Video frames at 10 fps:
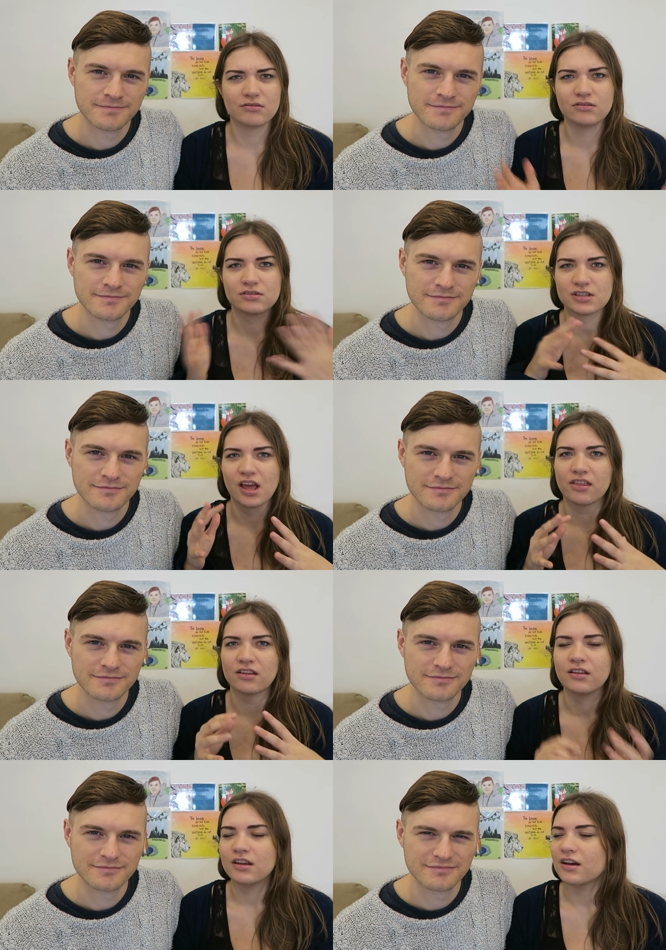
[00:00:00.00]
Speaker 1: not
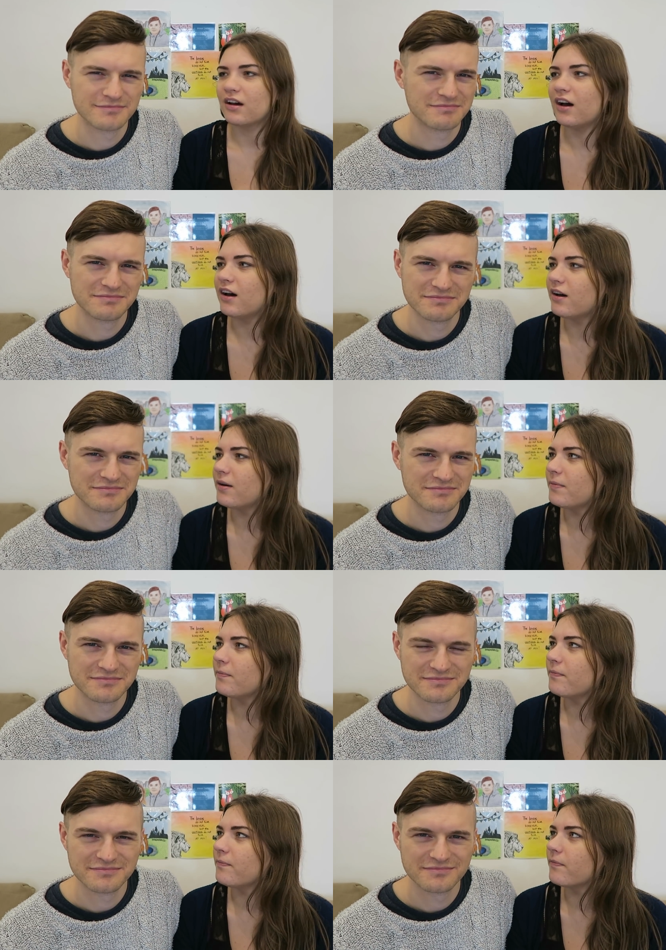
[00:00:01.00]
together. What
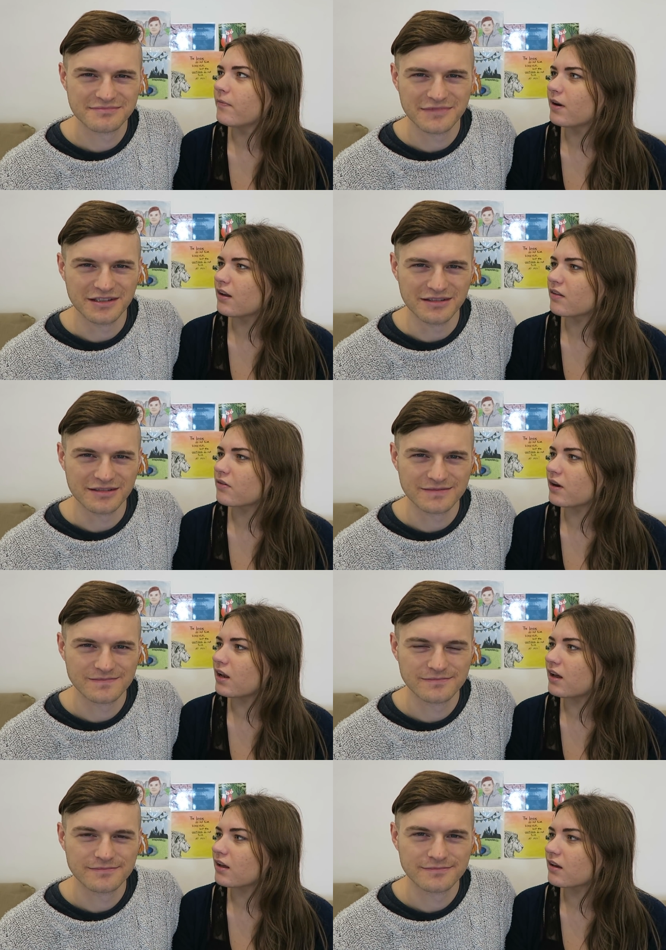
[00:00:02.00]
else do I
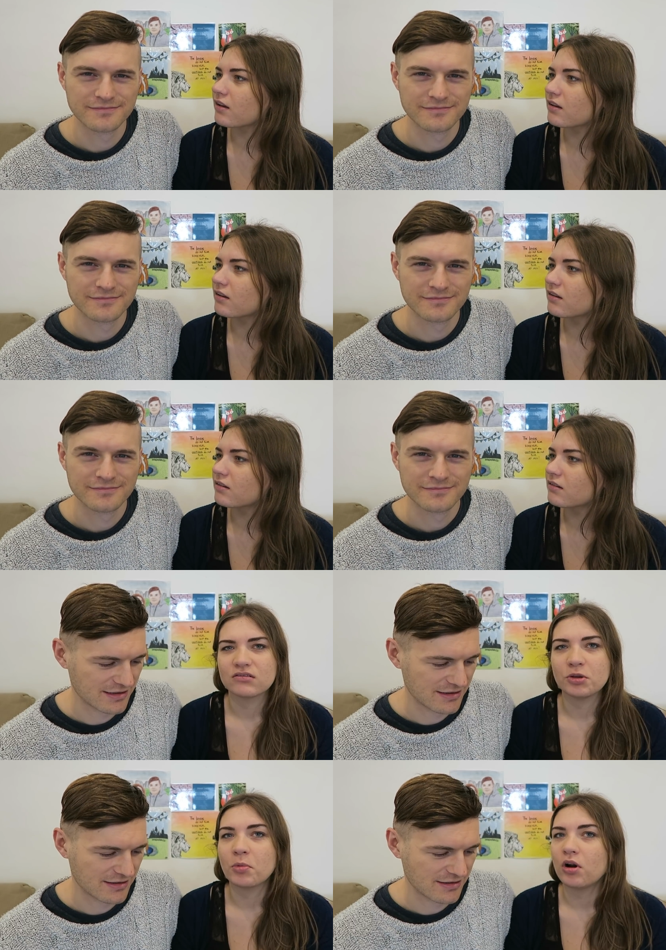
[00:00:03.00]
like?
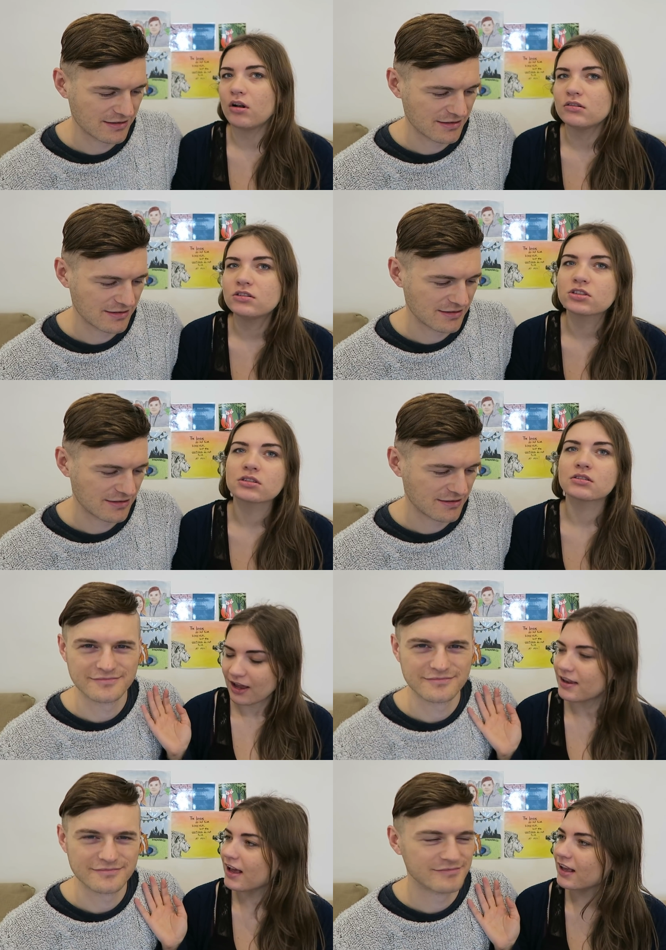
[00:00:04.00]
Gyümölcs.
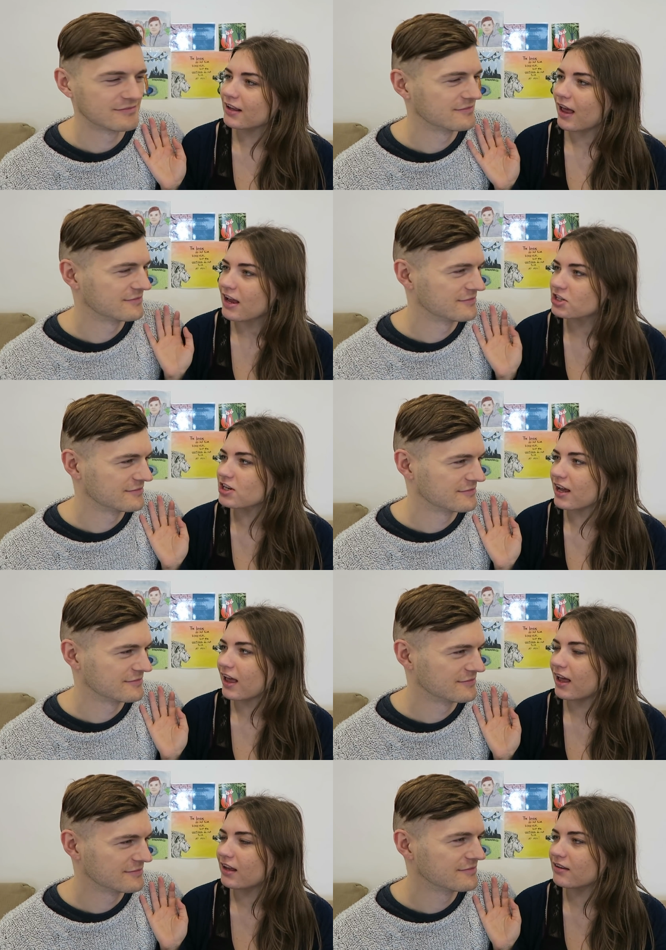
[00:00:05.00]
És
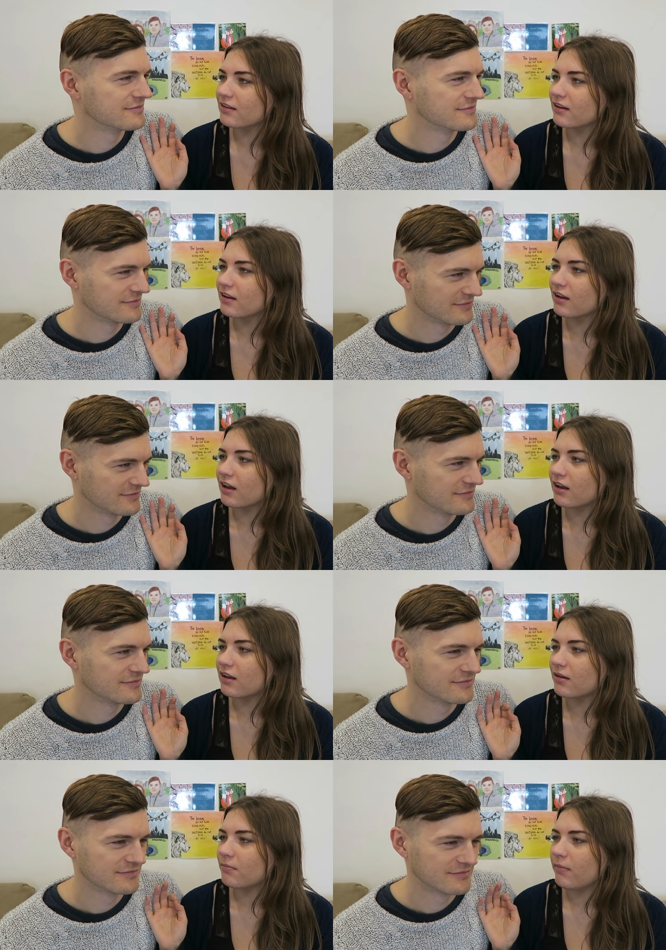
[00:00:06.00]
neked
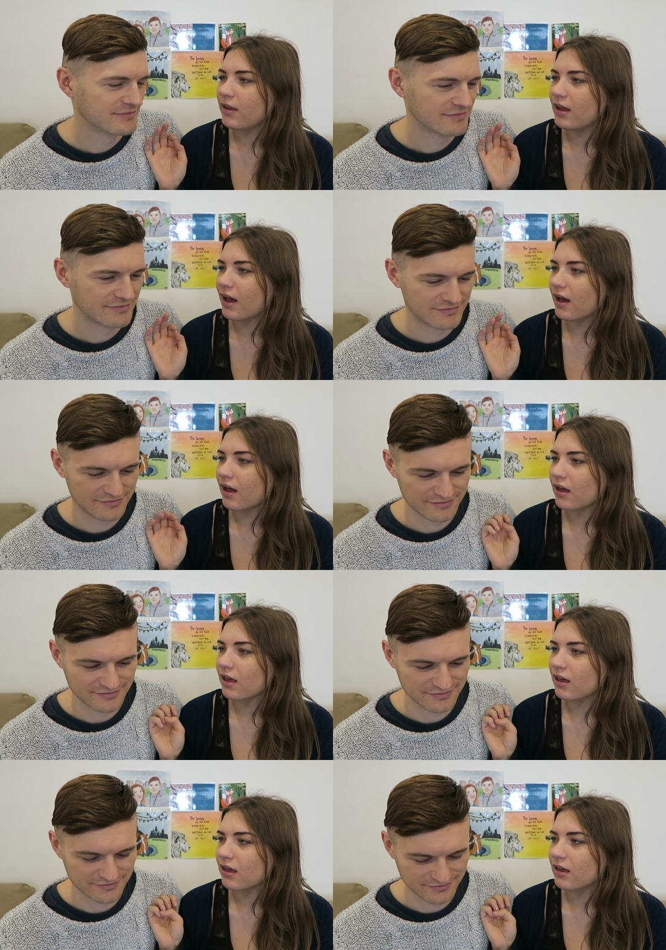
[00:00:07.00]
mi a
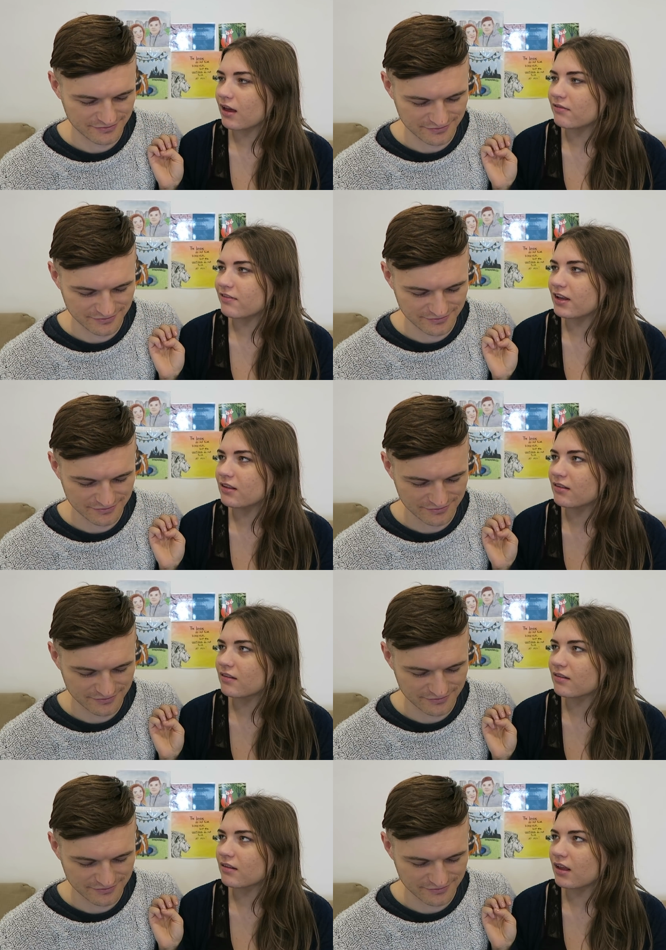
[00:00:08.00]
kedvenc
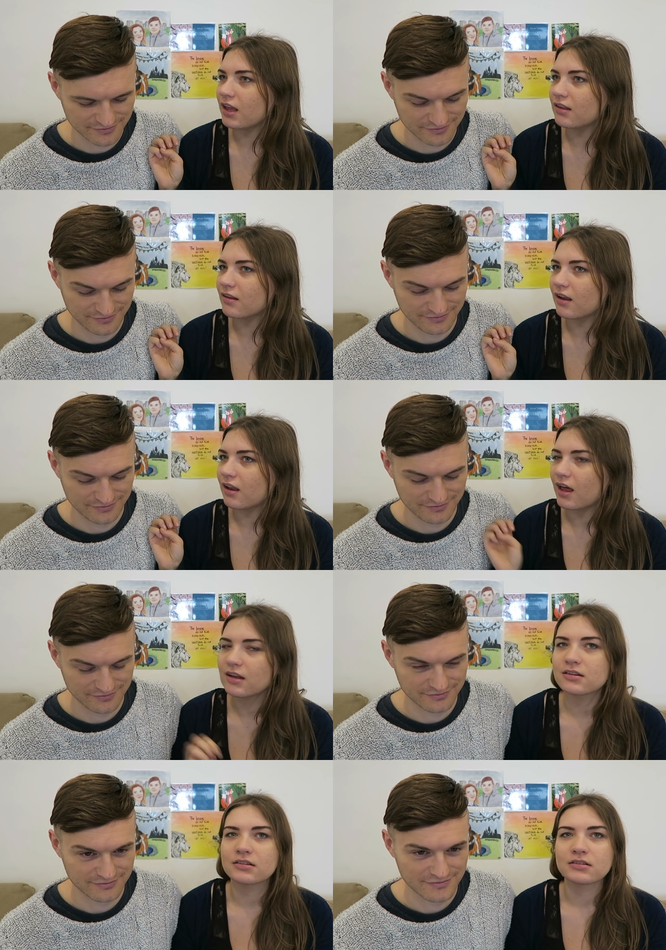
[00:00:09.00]
ételed?
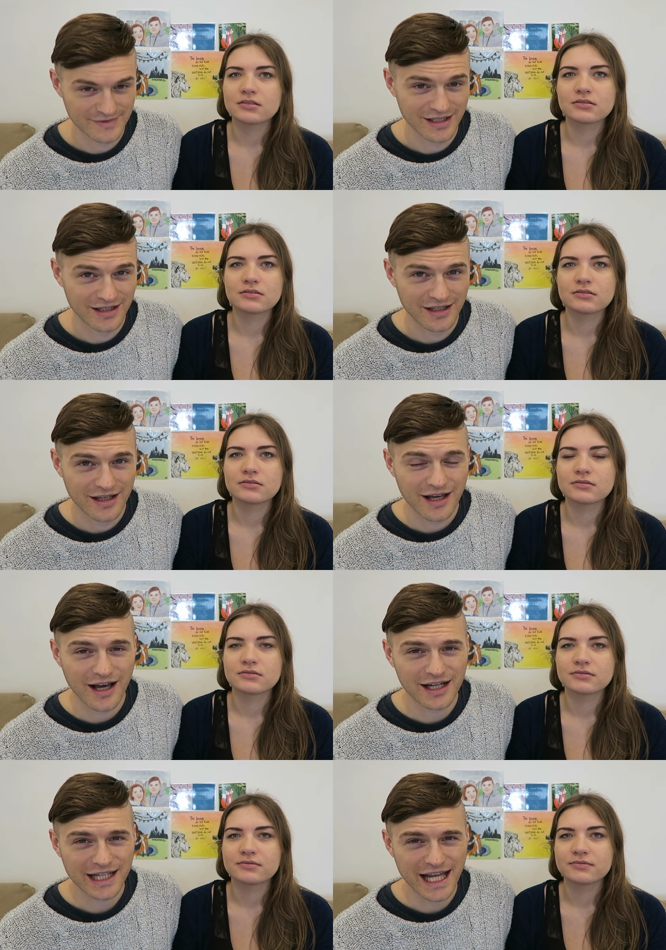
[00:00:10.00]

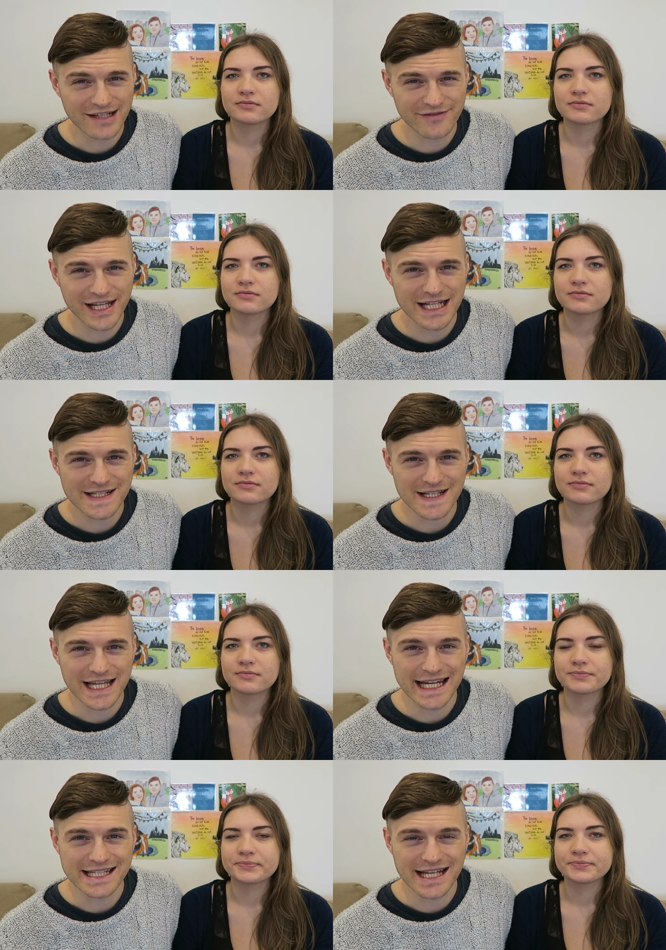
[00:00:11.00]
Speaker 2: A kedvenc
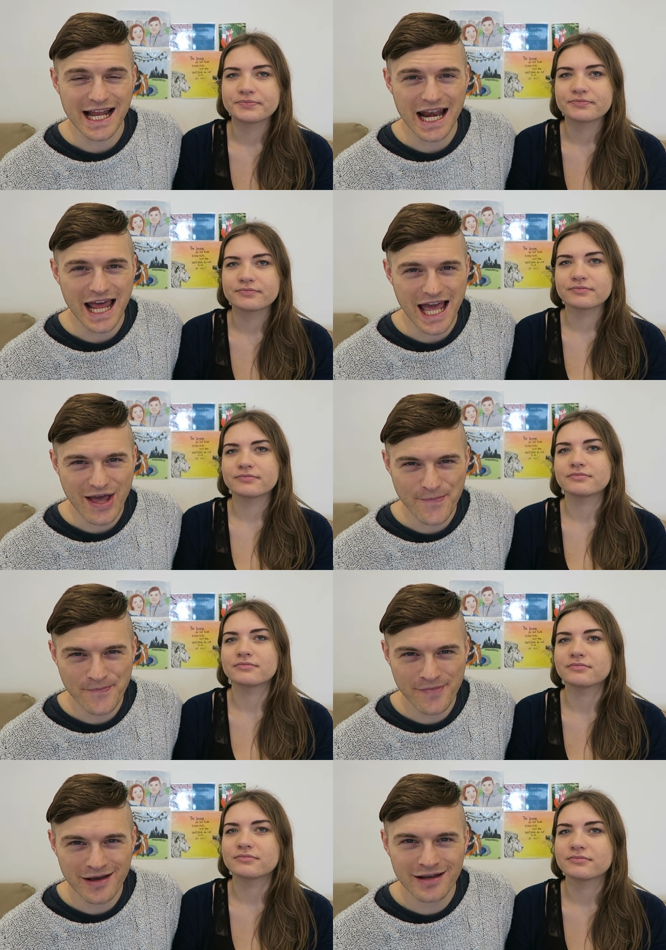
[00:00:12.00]

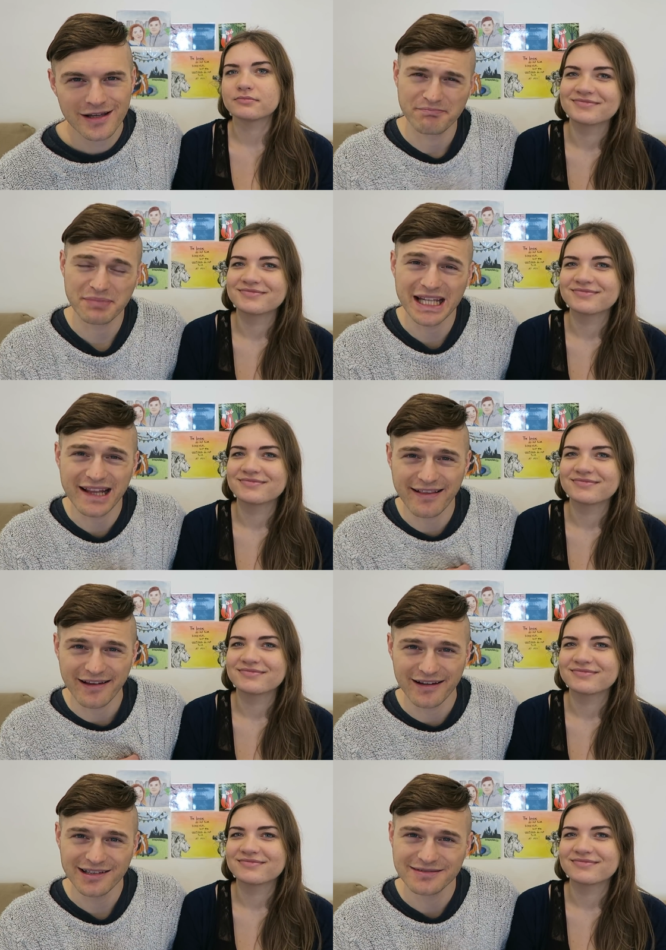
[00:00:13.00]
ételem
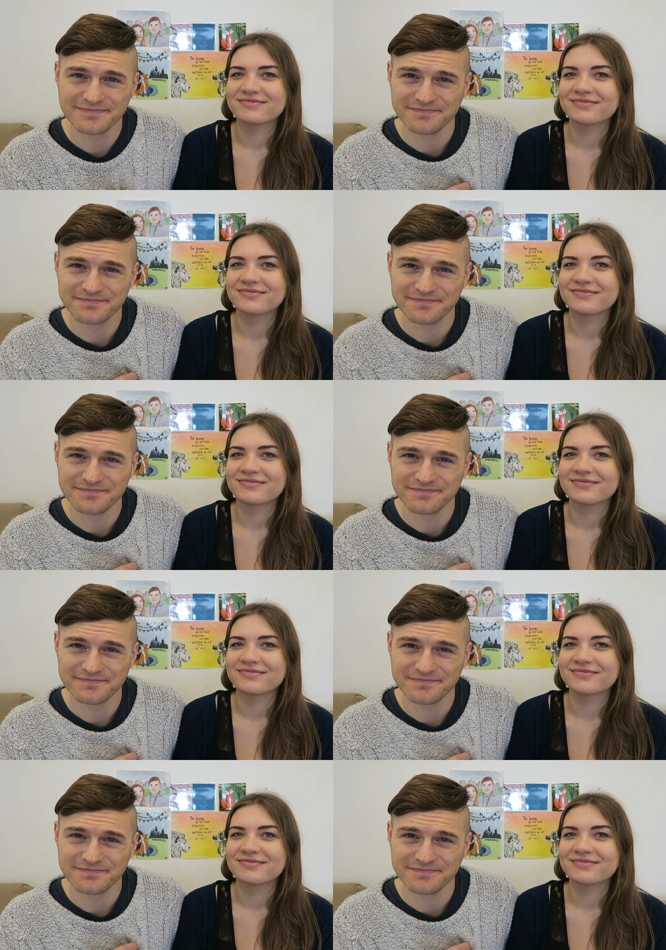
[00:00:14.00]
pizza.